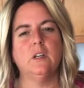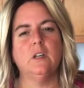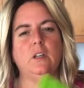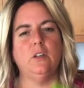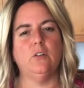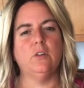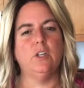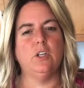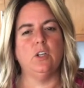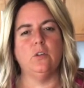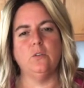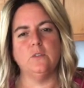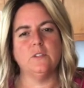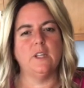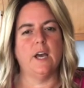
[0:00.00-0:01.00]
You can
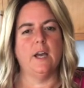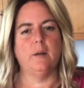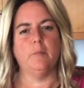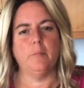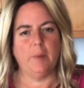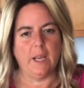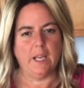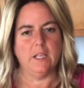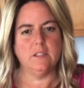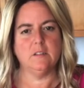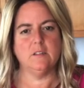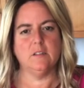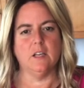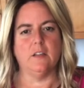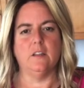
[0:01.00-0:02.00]
use that
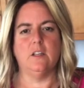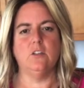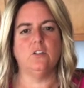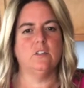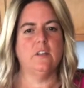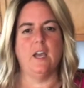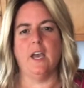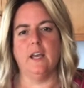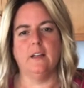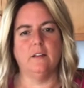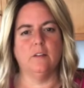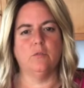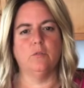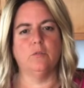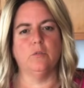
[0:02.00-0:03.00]
base and then just add
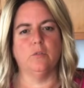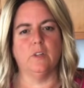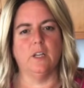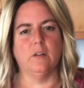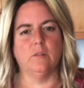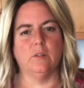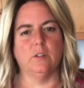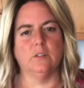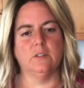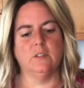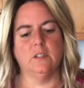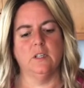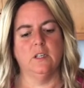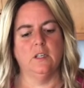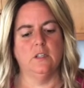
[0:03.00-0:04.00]
different flavors
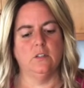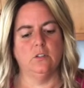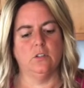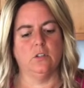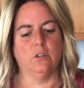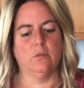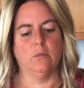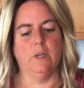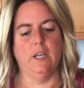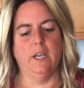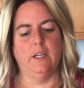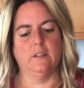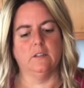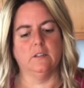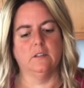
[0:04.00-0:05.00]
to
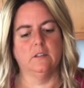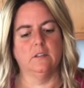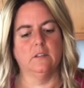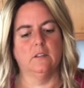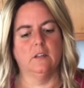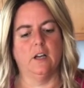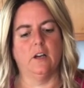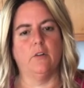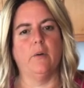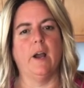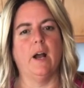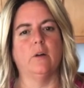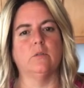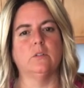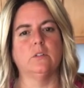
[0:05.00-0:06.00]
create a
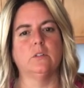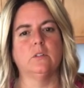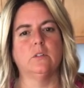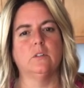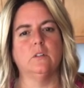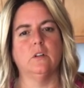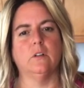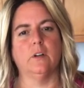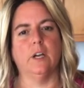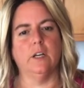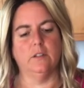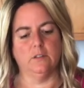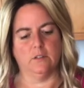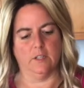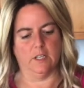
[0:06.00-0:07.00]
ground. Okay,
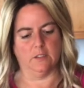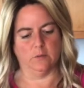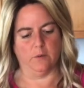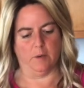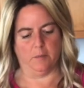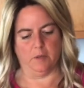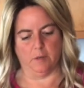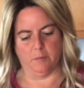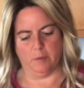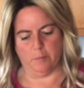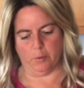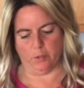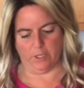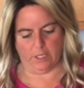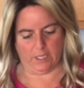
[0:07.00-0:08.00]
so that's what I'm going to be
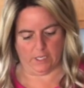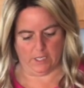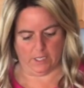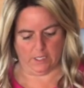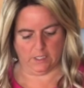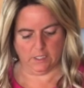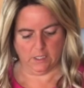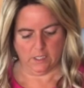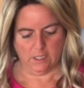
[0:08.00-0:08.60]
putting in.